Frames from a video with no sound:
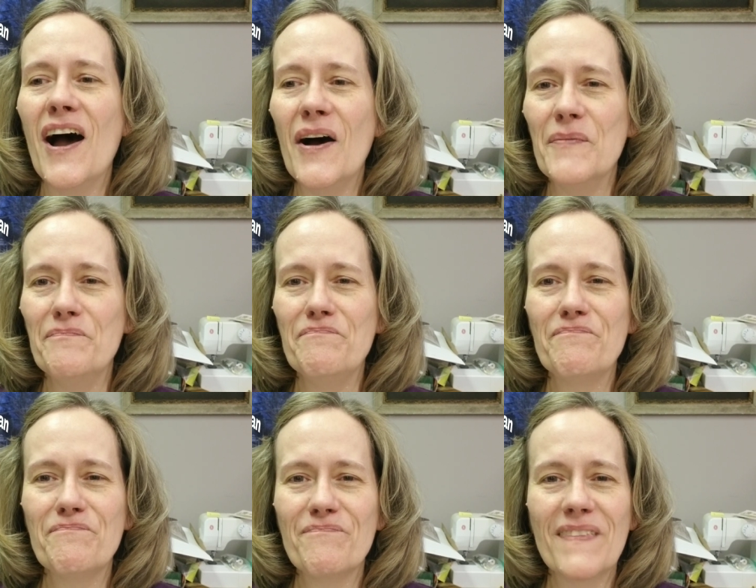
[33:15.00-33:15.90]
um,
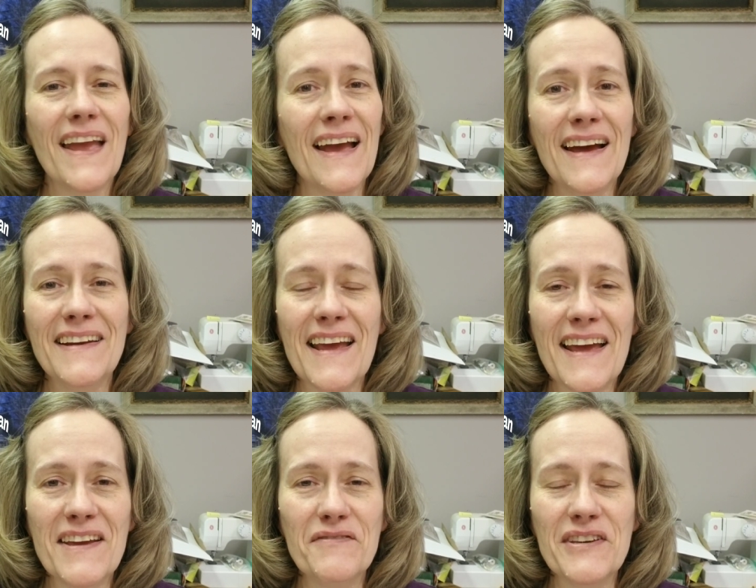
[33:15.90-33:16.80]
and
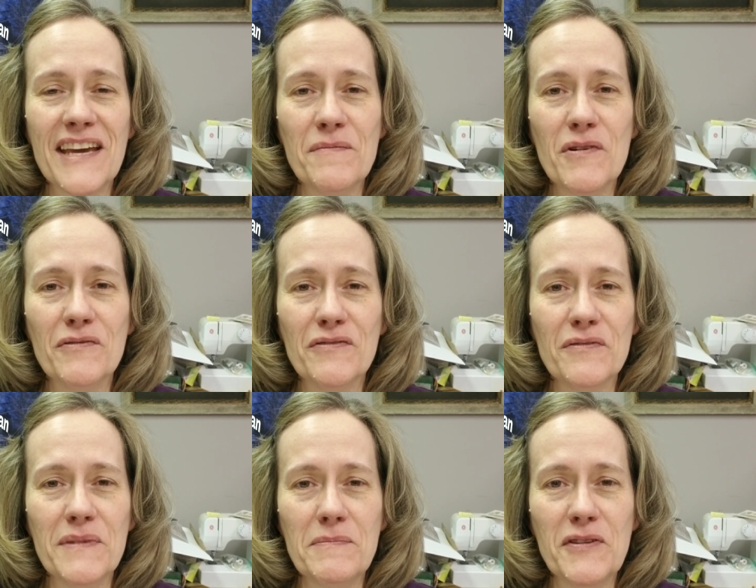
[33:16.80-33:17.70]
hey, if you came over
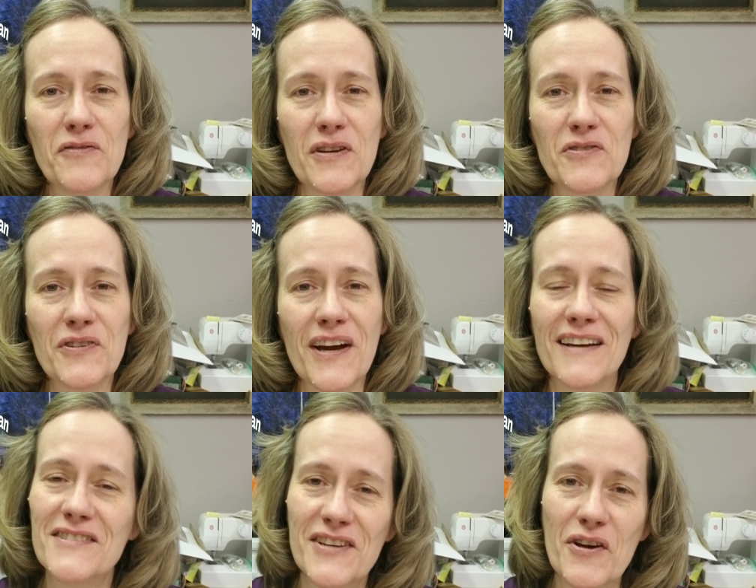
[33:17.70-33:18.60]
from Mimi's Treasure
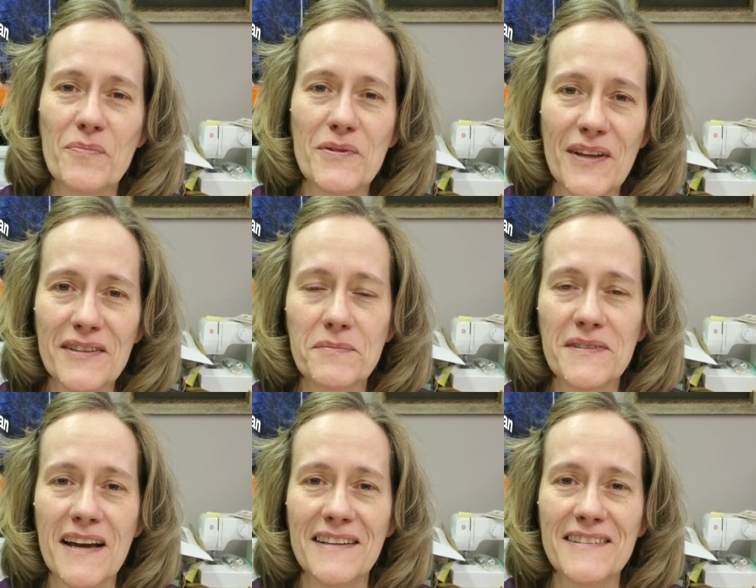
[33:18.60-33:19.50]
Cottage, I hope you like the
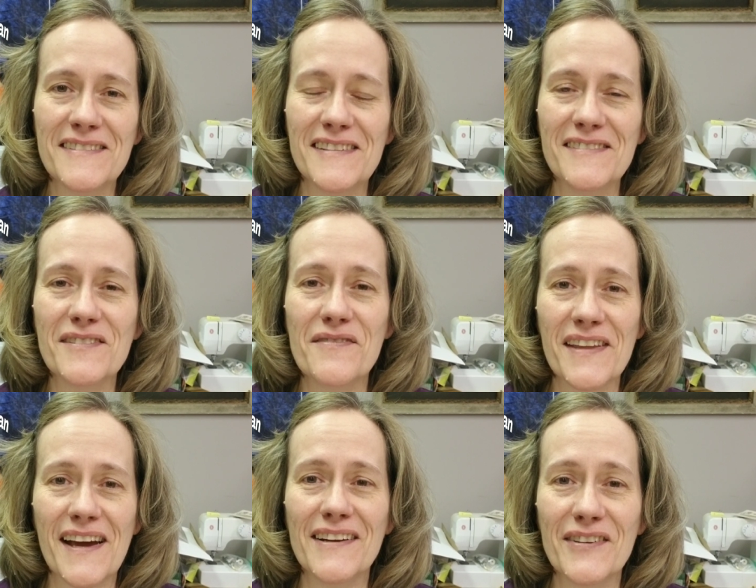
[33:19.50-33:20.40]
behind the scenes of
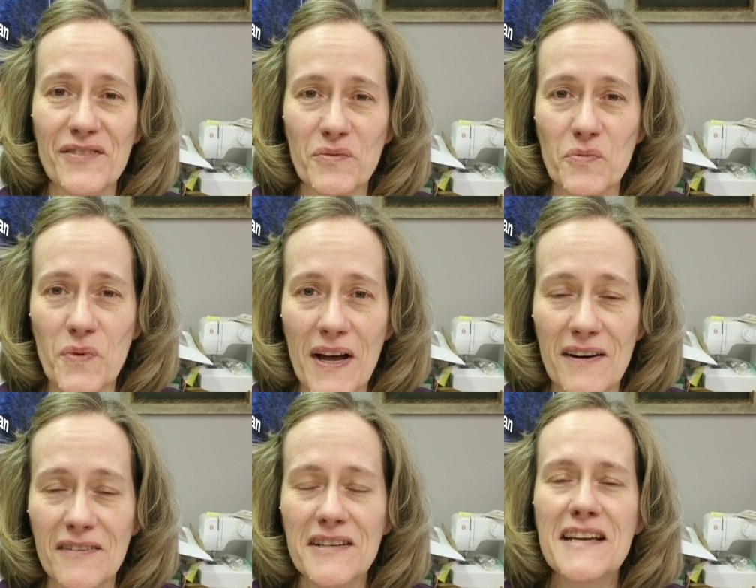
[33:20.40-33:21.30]
that as
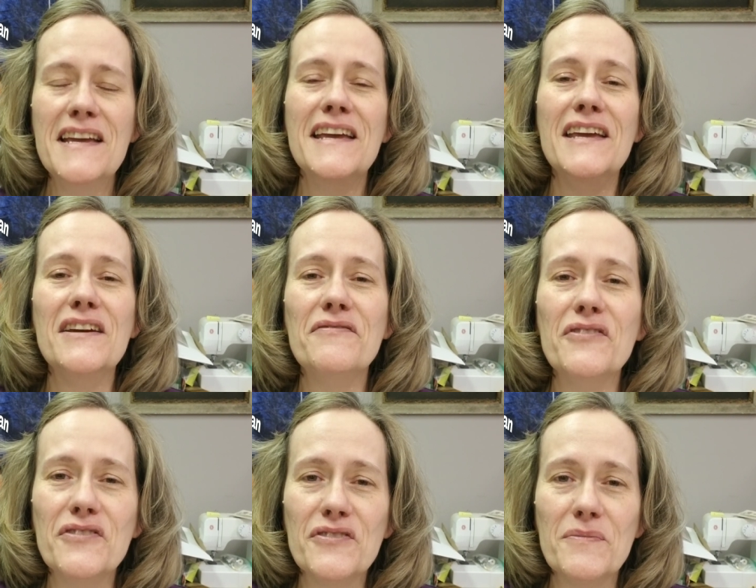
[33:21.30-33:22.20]
well. If
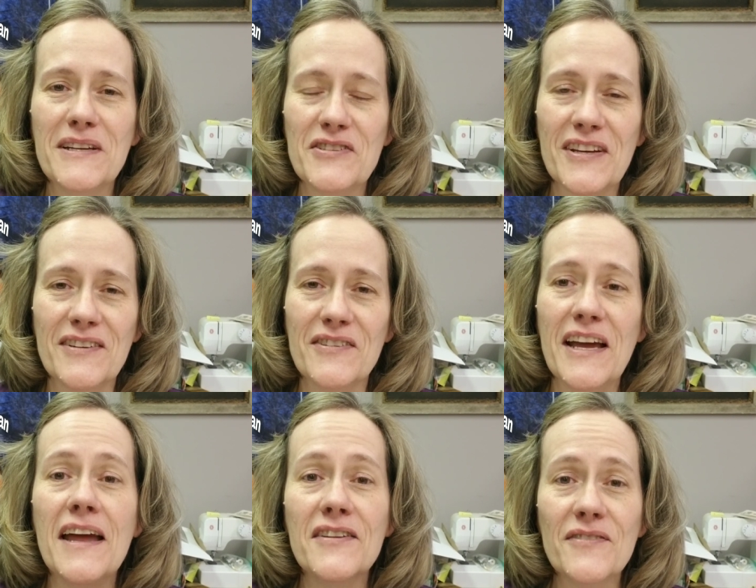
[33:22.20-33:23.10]
you're new to my channel
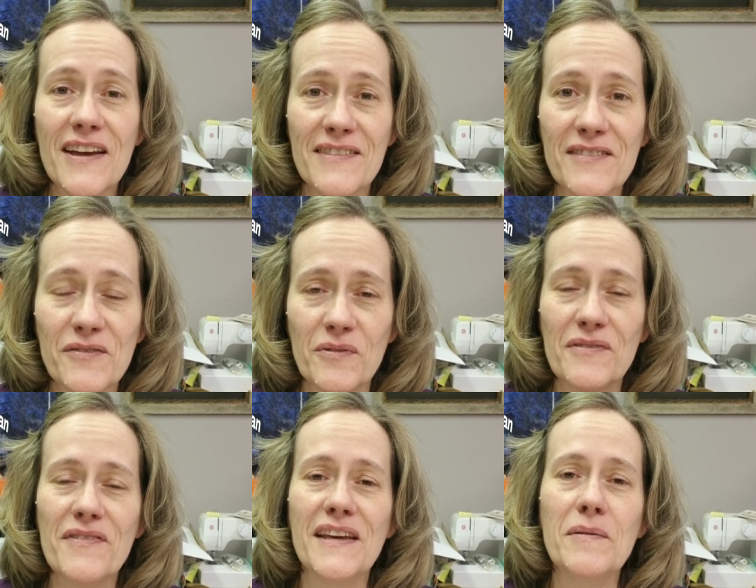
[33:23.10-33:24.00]
and you like this sort
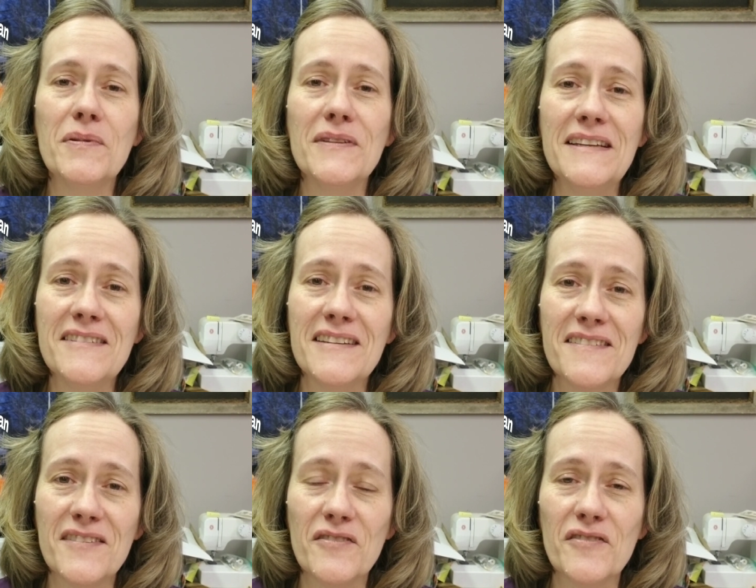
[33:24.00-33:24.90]
of thing, please
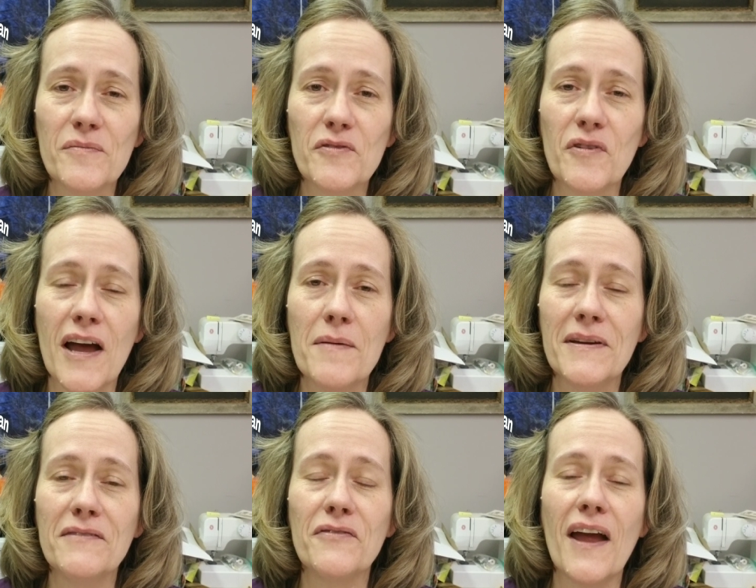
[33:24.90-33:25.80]
consider
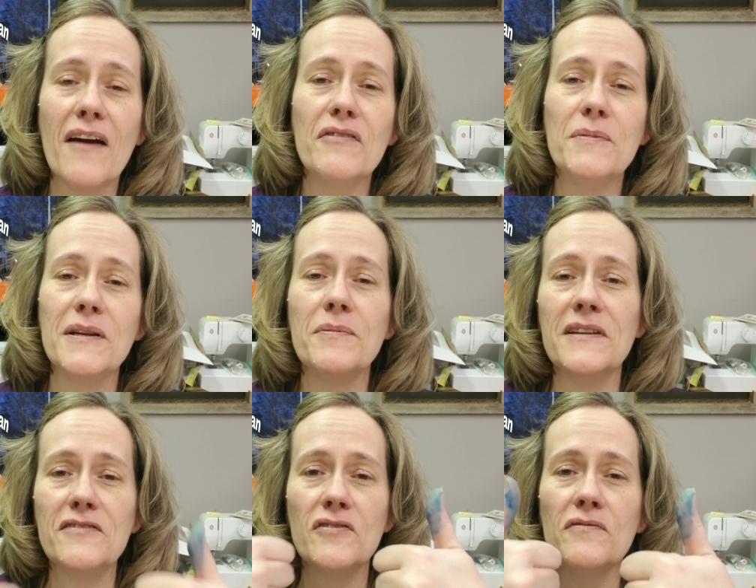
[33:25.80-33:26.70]
subscribing. And for everybody,
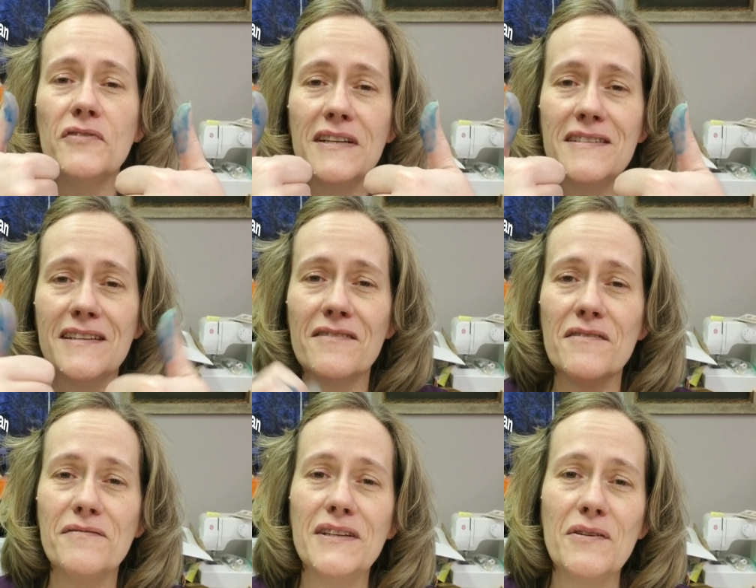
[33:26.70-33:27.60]
please don't forget to give
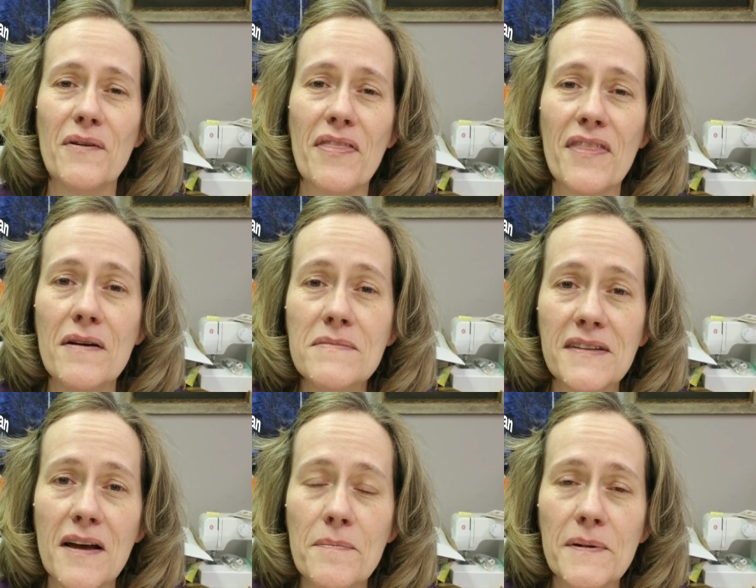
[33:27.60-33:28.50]
the video a thumbs
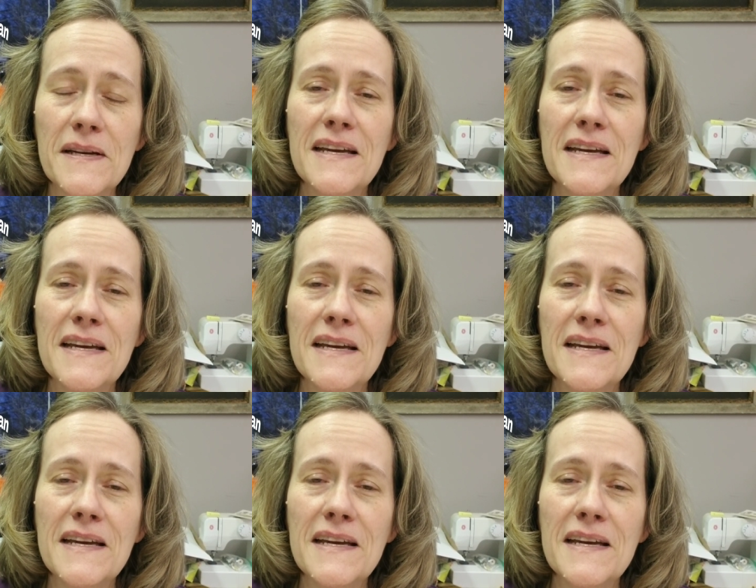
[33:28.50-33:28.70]
up